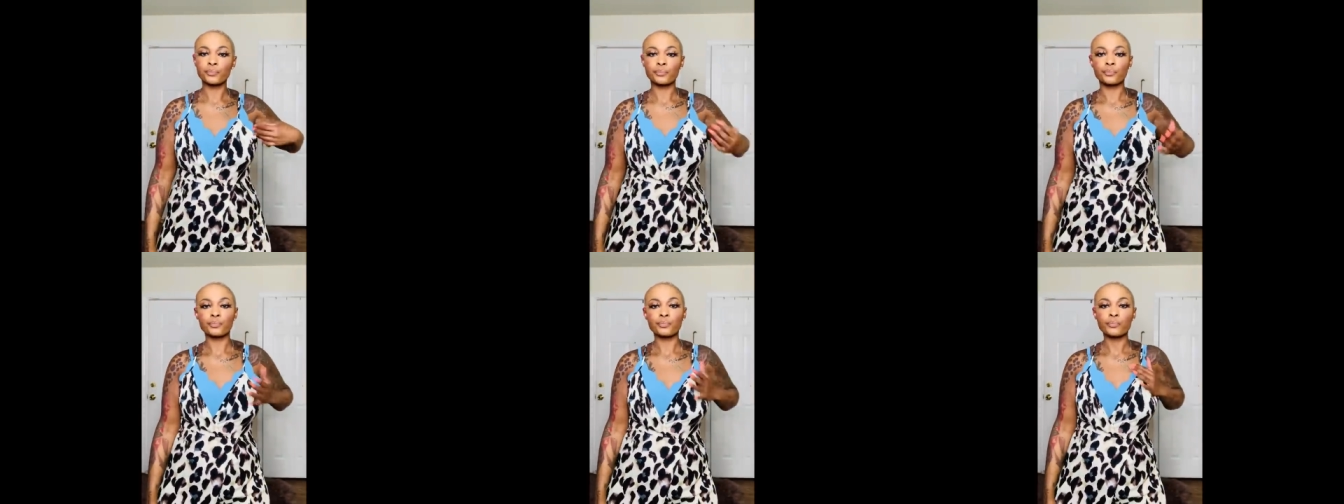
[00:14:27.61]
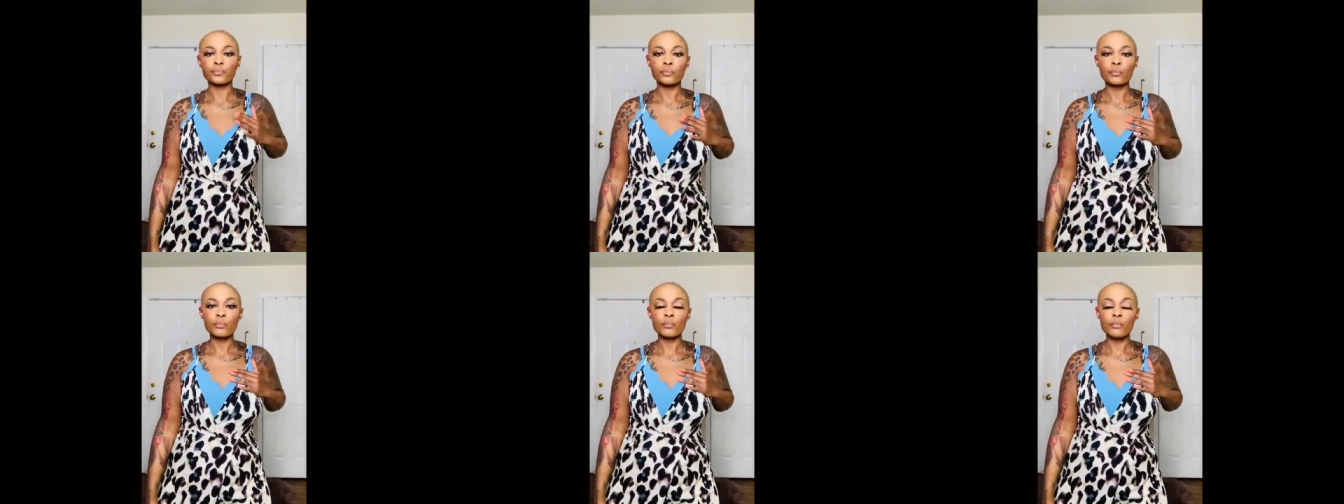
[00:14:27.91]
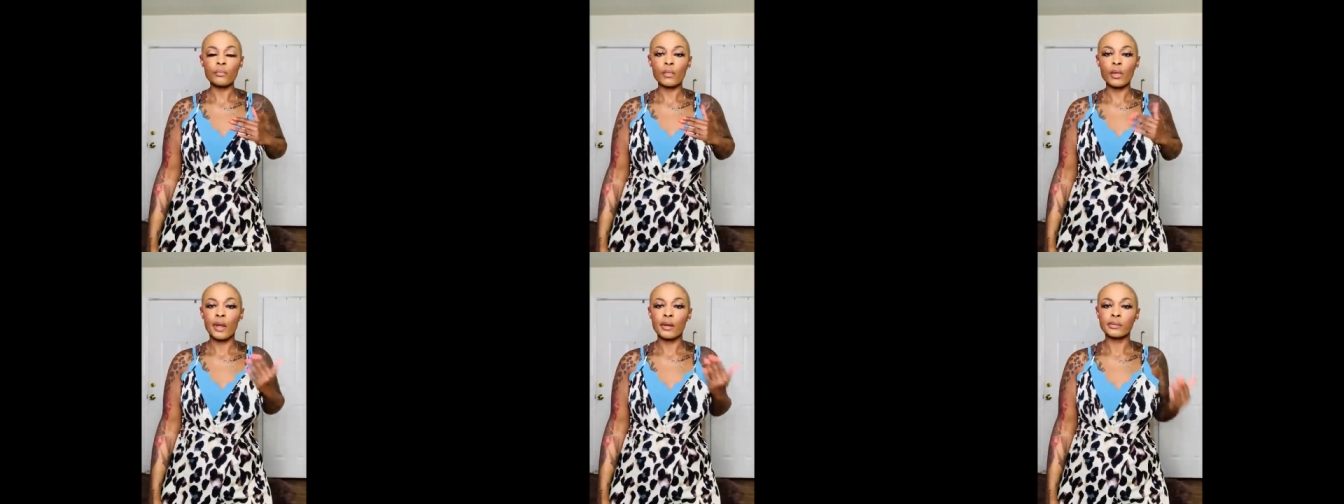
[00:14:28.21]
Honey,
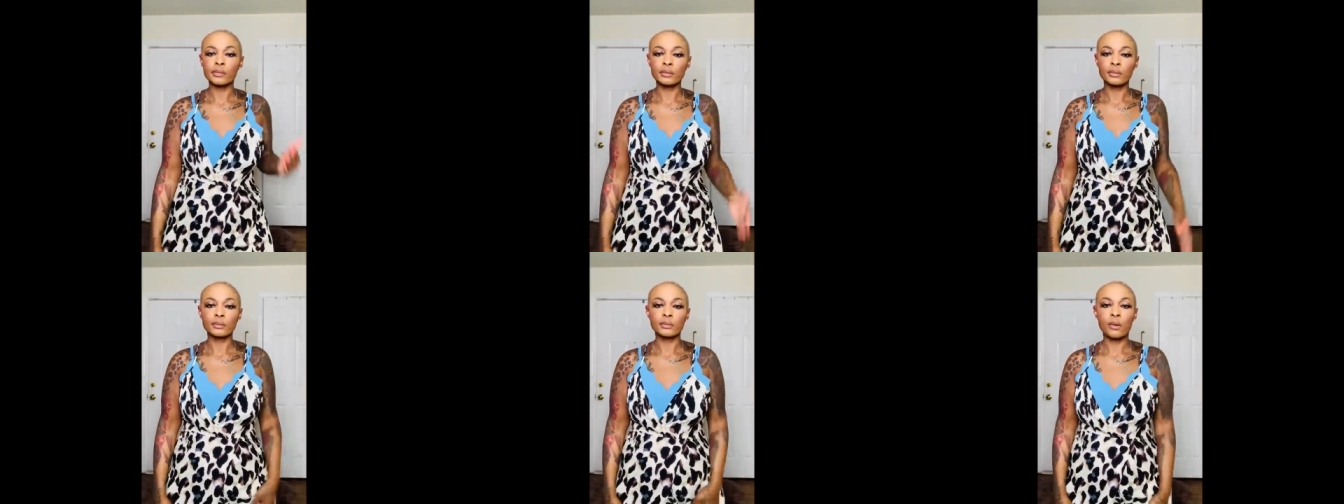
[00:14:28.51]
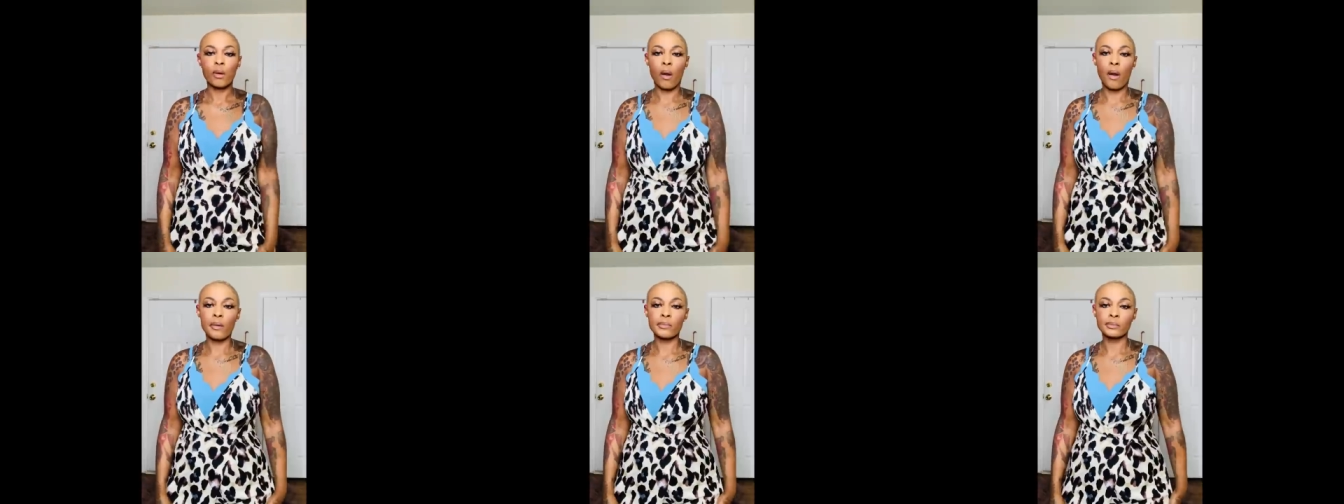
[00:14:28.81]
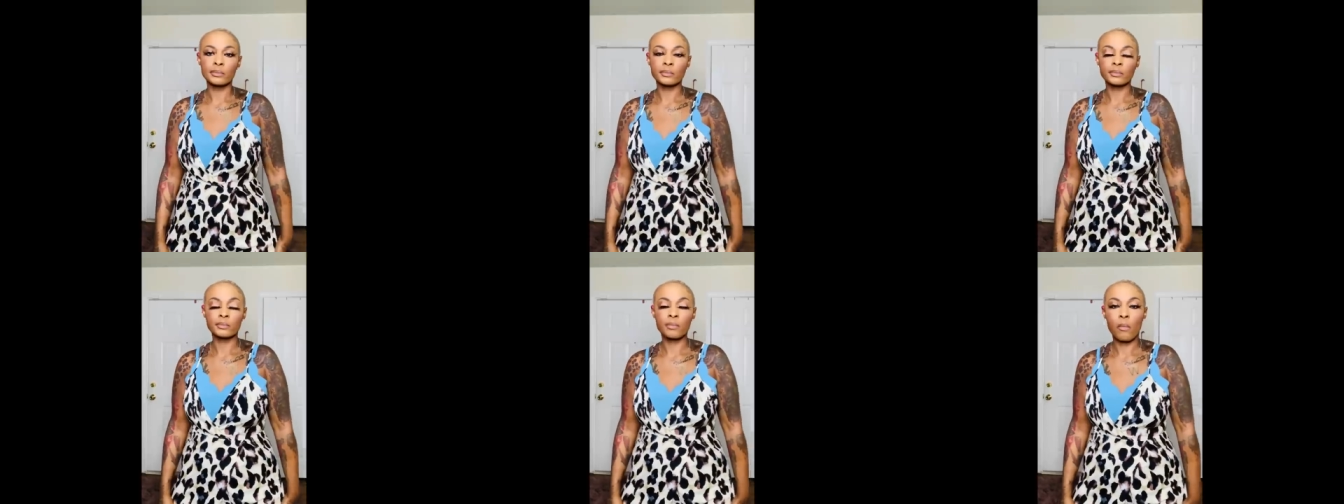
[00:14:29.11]
was nobody looking at
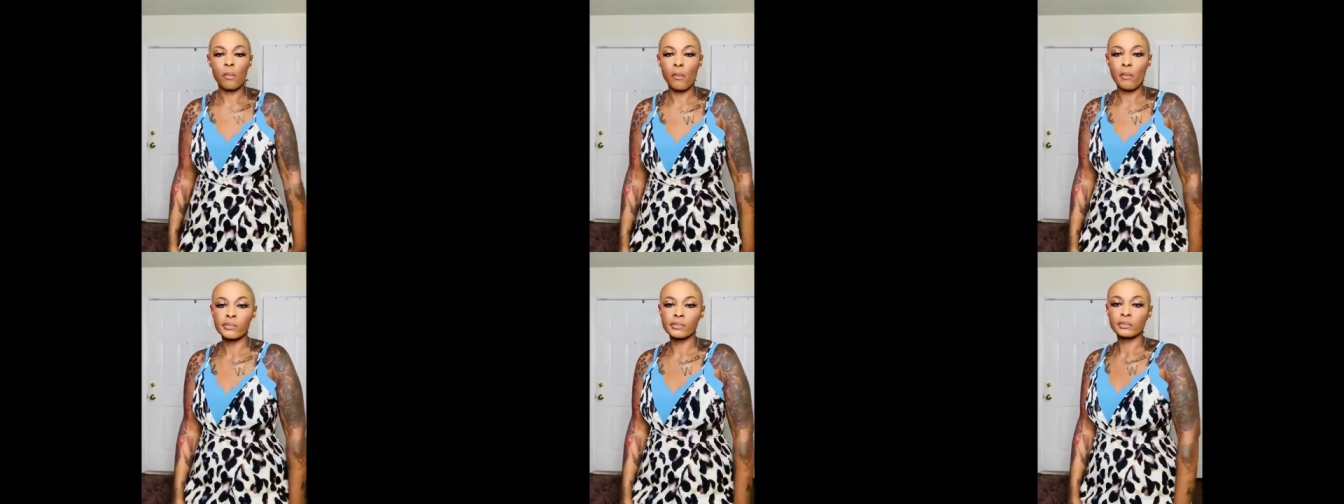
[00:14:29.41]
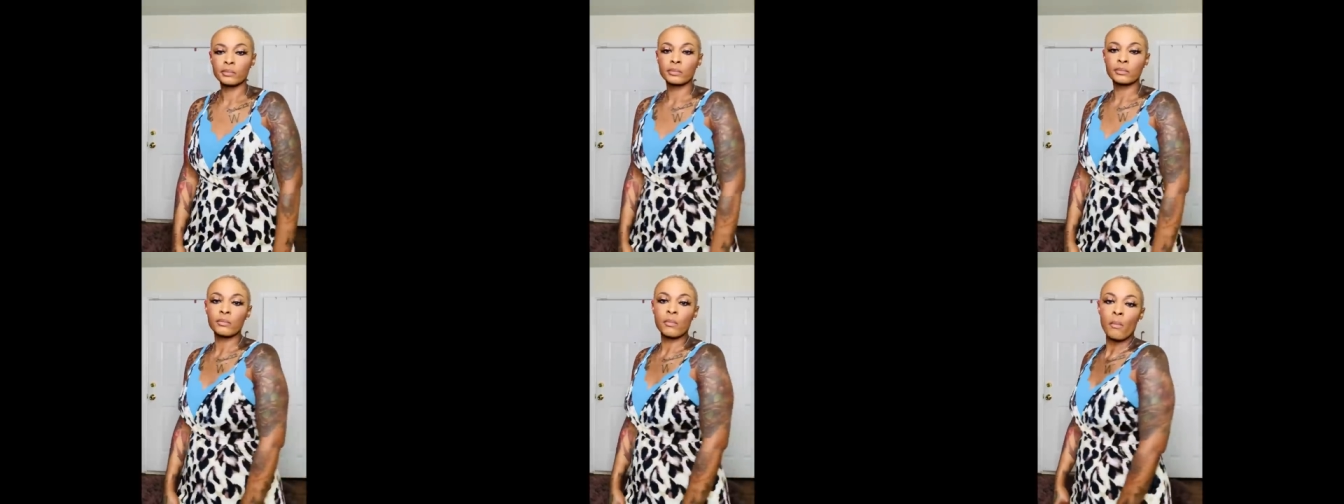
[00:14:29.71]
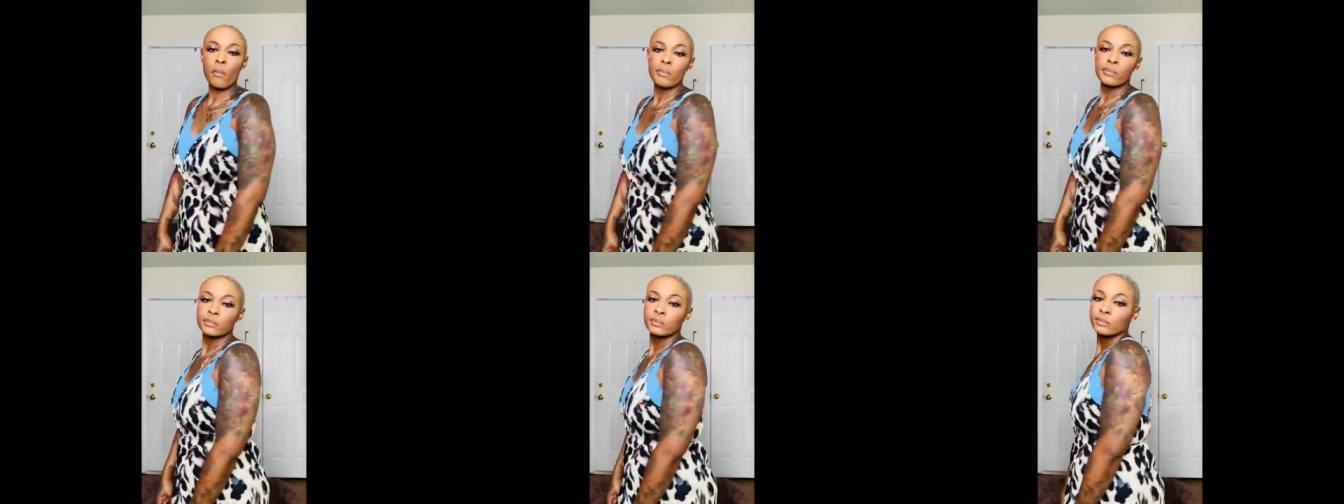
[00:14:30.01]
the leopards in the in
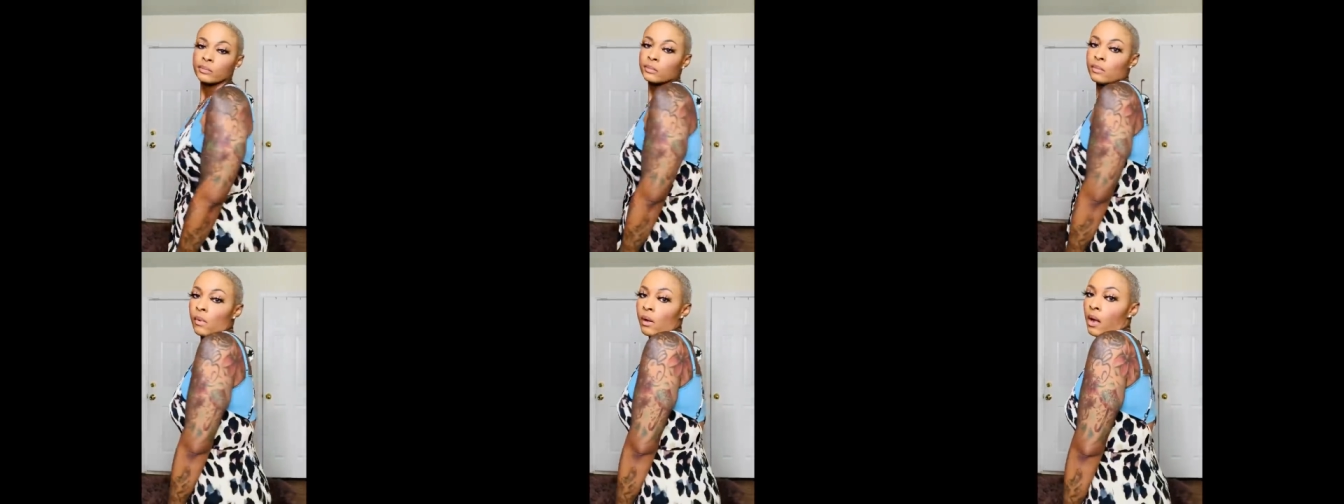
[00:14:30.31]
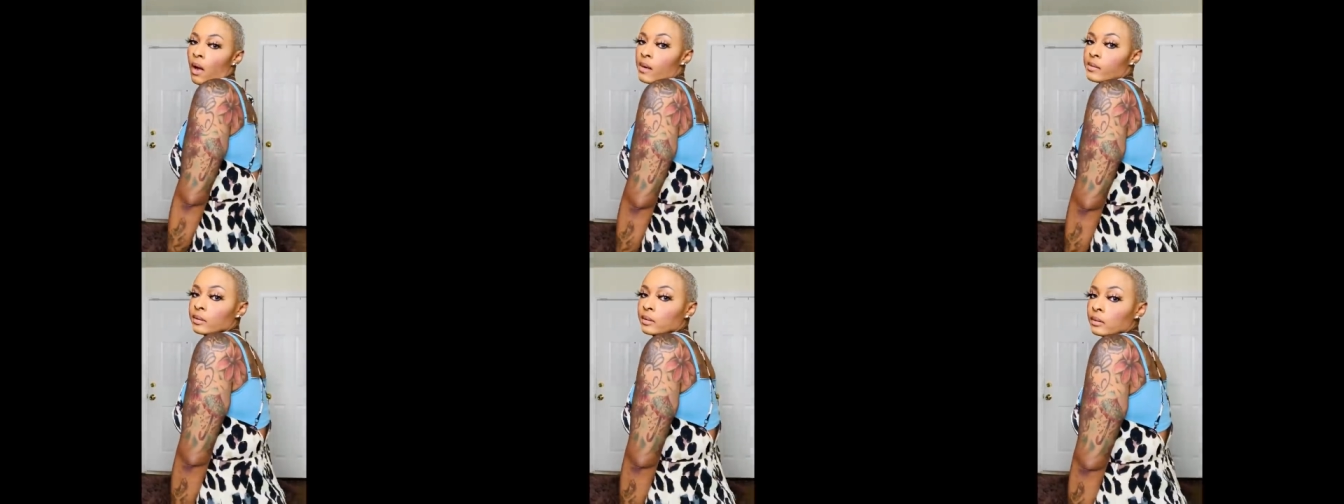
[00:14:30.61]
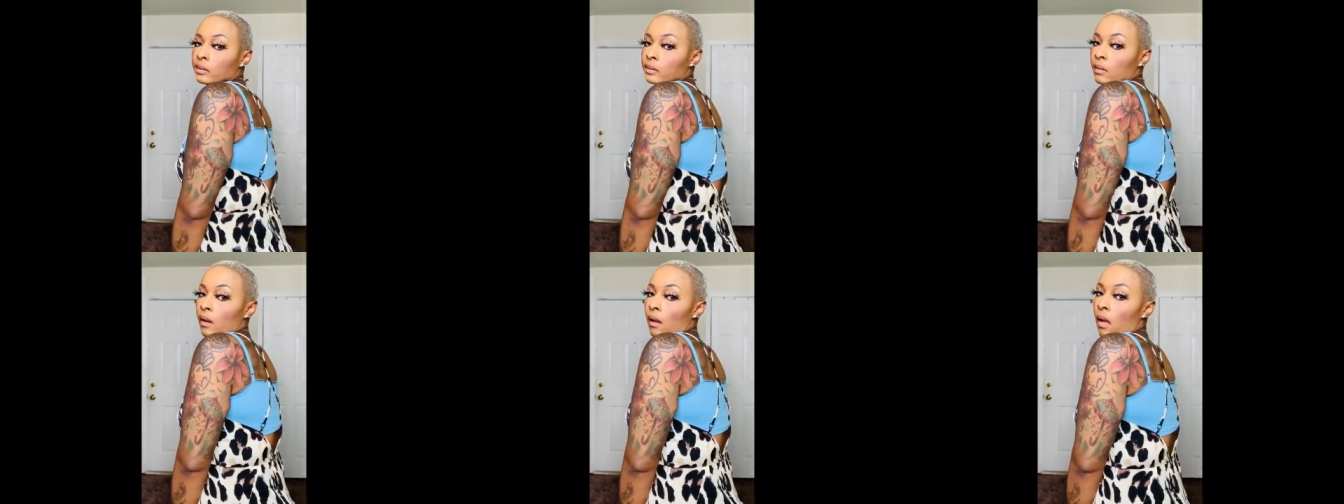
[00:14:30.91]
the little pit? They was
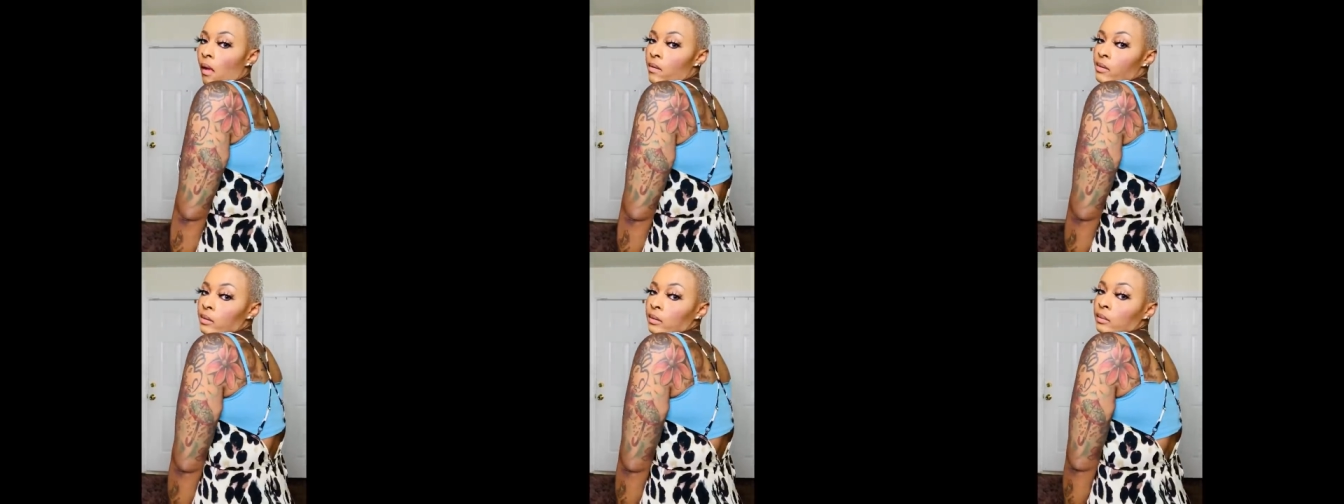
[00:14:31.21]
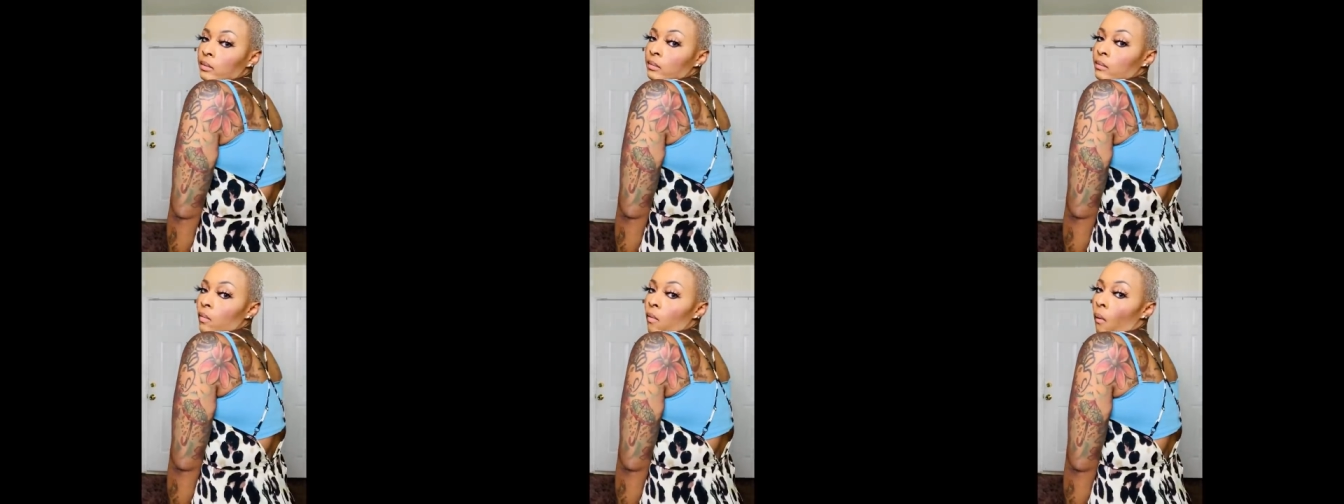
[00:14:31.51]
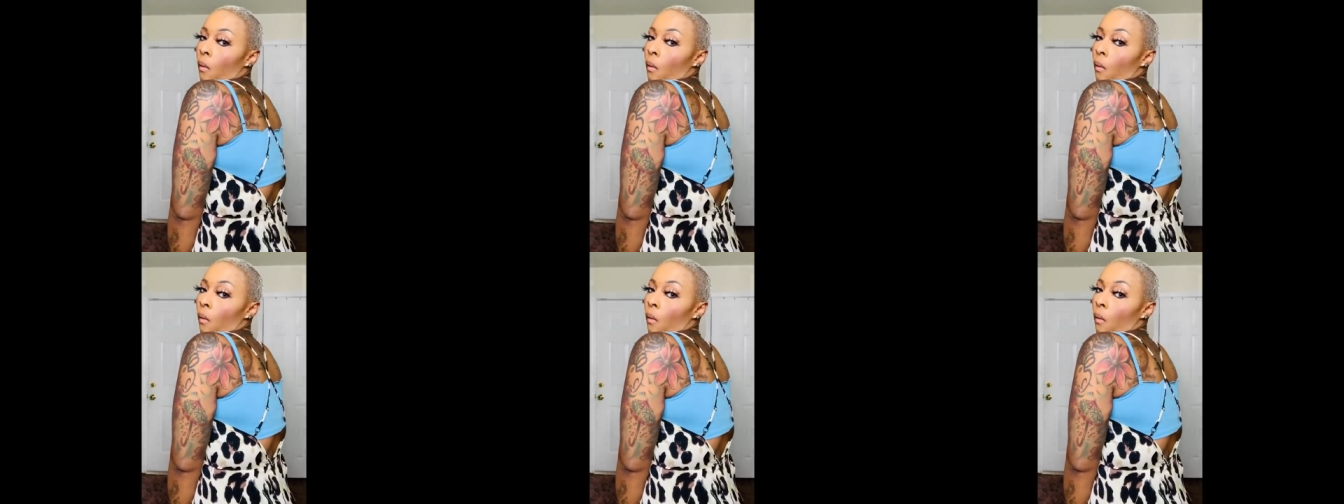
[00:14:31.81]
looking at me.